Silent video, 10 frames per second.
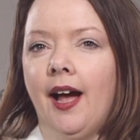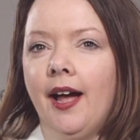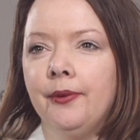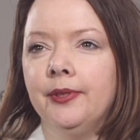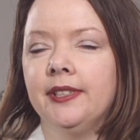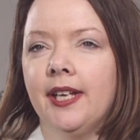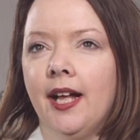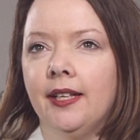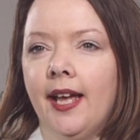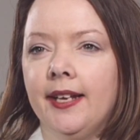I would
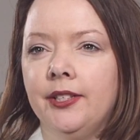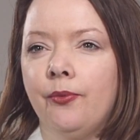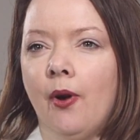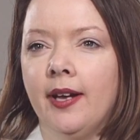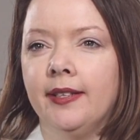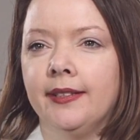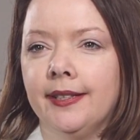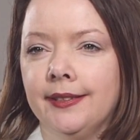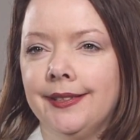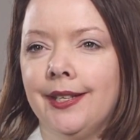tell anyone
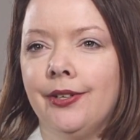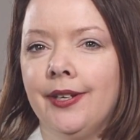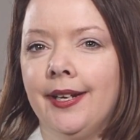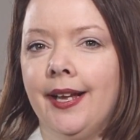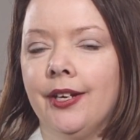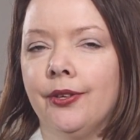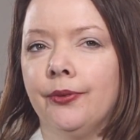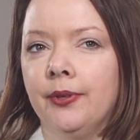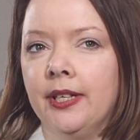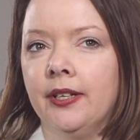considering a
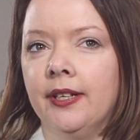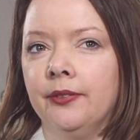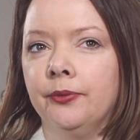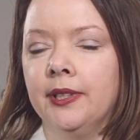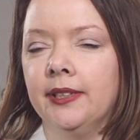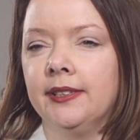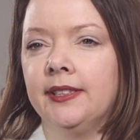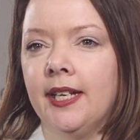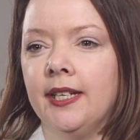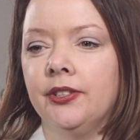career in real
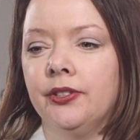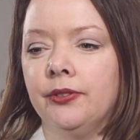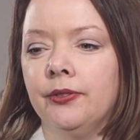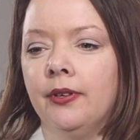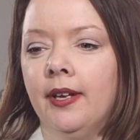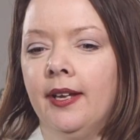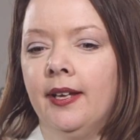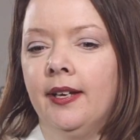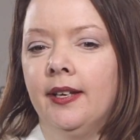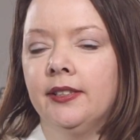estate to
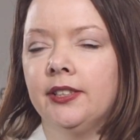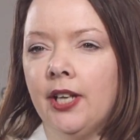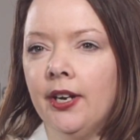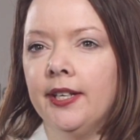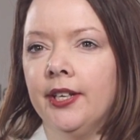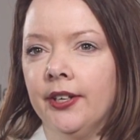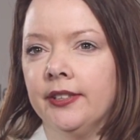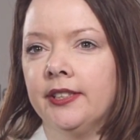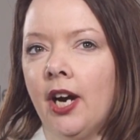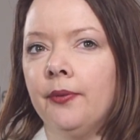start here.
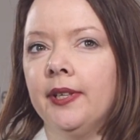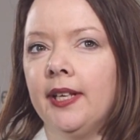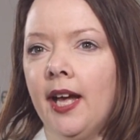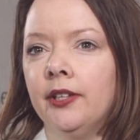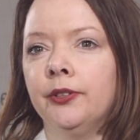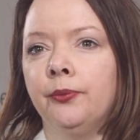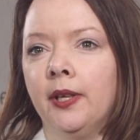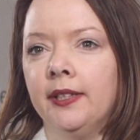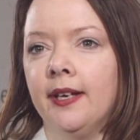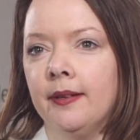Start with Keller
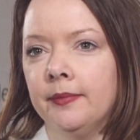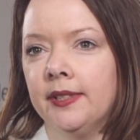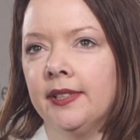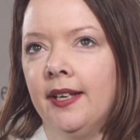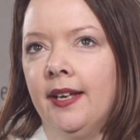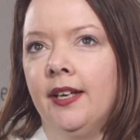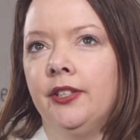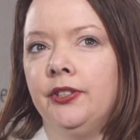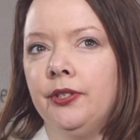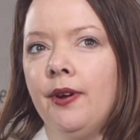Williams.
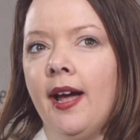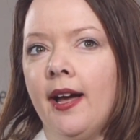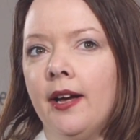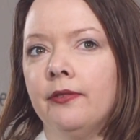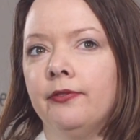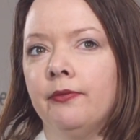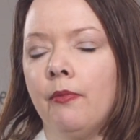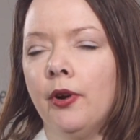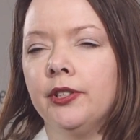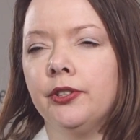You have
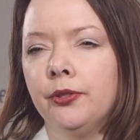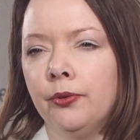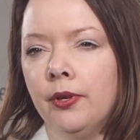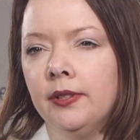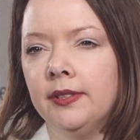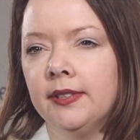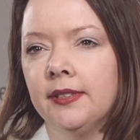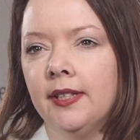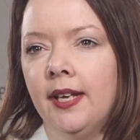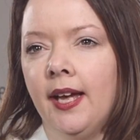more tools
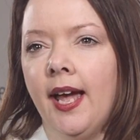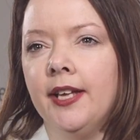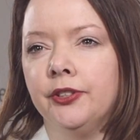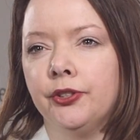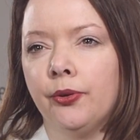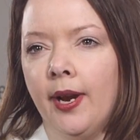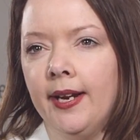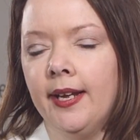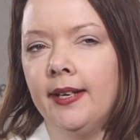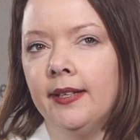and
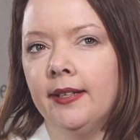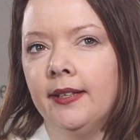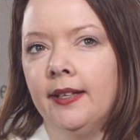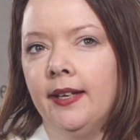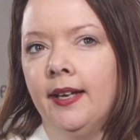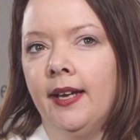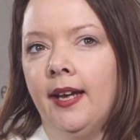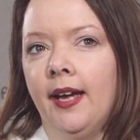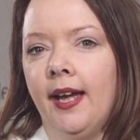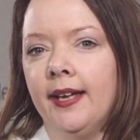training
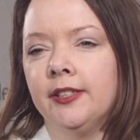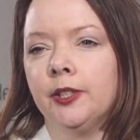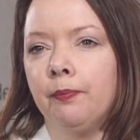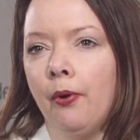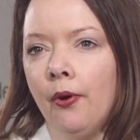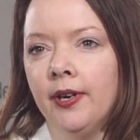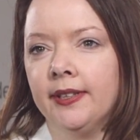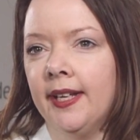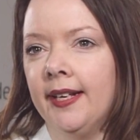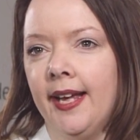and support
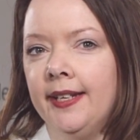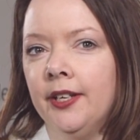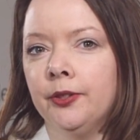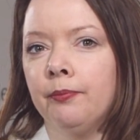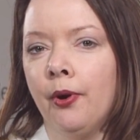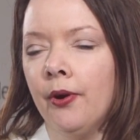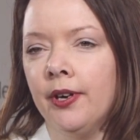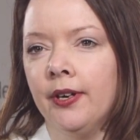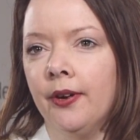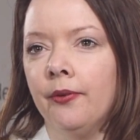than any other
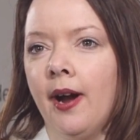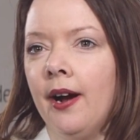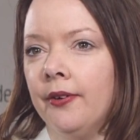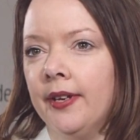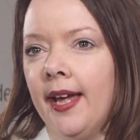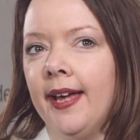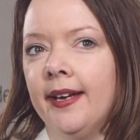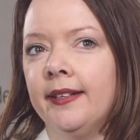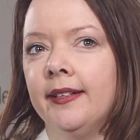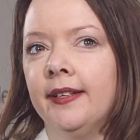broker around.
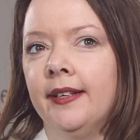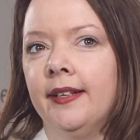And